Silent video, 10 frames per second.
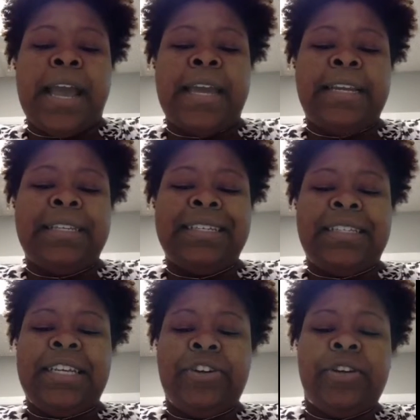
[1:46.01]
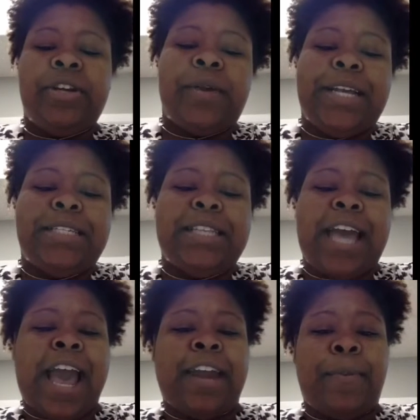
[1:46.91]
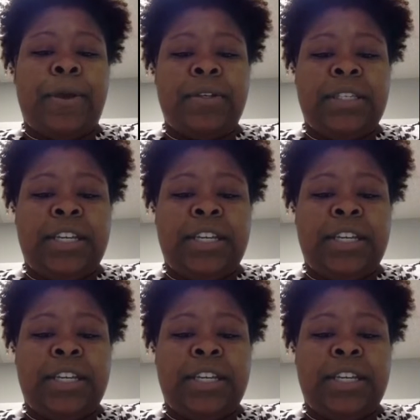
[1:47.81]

And it deteriorates the adipose